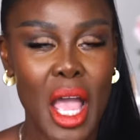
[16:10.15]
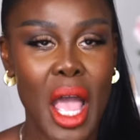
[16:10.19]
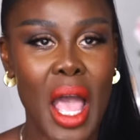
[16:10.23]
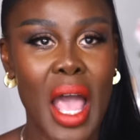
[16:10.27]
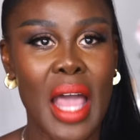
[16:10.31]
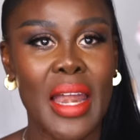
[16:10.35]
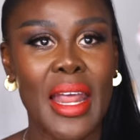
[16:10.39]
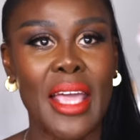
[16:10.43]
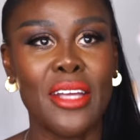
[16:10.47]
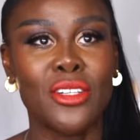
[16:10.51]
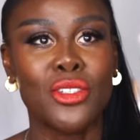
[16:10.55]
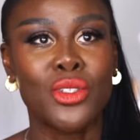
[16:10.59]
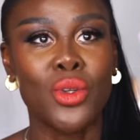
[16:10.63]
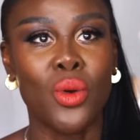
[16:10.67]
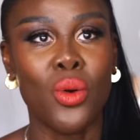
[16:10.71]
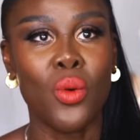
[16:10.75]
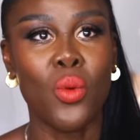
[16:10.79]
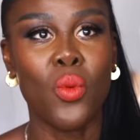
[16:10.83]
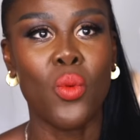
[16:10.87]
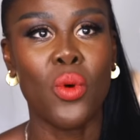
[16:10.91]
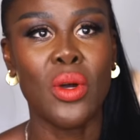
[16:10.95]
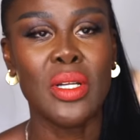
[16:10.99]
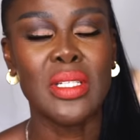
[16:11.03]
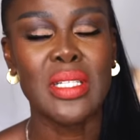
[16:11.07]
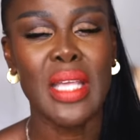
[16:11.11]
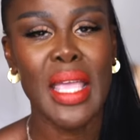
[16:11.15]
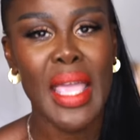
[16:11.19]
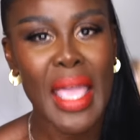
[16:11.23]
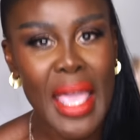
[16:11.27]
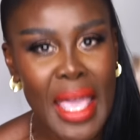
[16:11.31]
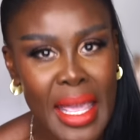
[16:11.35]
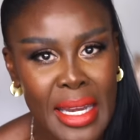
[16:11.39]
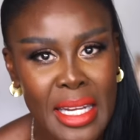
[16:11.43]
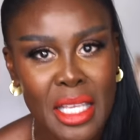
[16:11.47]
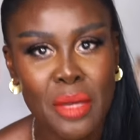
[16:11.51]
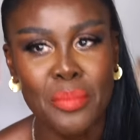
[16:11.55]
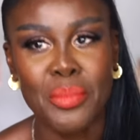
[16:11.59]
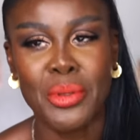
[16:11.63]
and I don't want
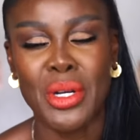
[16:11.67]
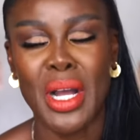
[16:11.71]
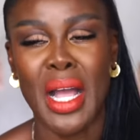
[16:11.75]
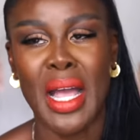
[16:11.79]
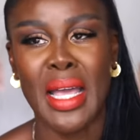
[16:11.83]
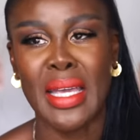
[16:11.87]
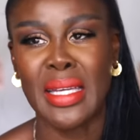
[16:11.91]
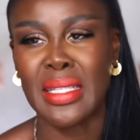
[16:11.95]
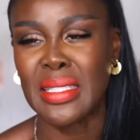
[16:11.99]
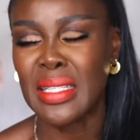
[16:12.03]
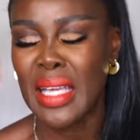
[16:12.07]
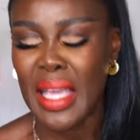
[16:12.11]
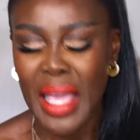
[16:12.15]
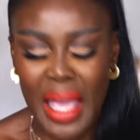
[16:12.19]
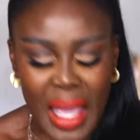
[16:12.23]
any bride,